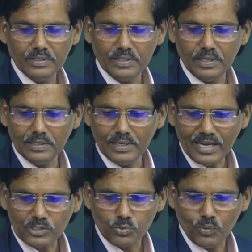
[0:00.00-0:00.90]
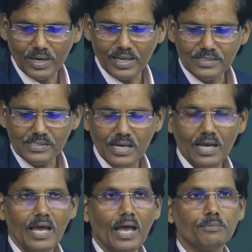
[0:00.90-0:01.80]
The next one is
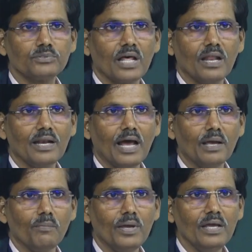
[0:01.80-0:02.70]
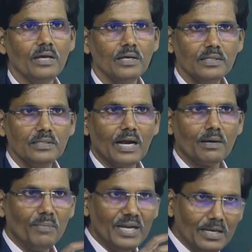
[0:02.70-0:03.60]
epsilon IB,
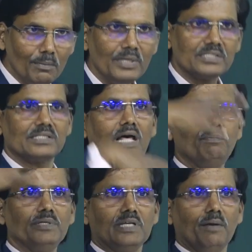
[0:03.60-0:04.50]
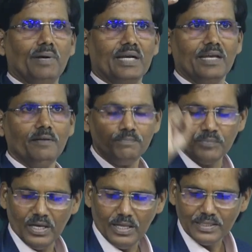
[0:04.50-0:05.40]
that medium itself is emitting.
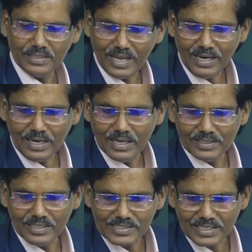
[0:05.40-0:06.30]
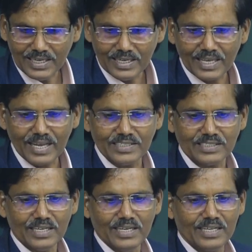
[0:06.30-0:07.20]
Then this
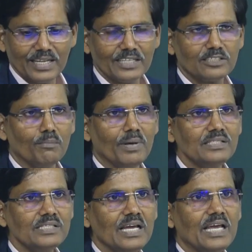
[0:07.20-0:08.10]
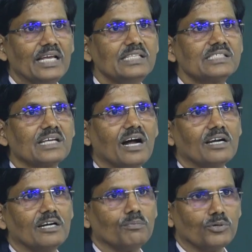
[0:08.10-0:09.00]
integration means in
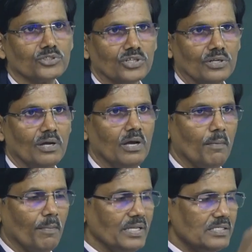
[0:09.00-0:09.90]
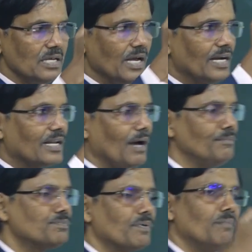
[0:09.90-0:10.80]
scattered portion, means it
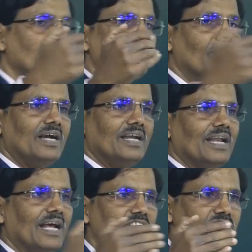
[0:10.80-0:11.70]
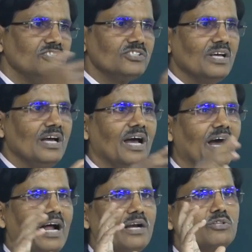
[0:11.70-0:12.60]
comes from different directions
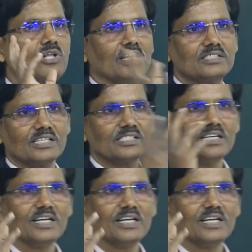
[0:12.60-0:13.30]
and 360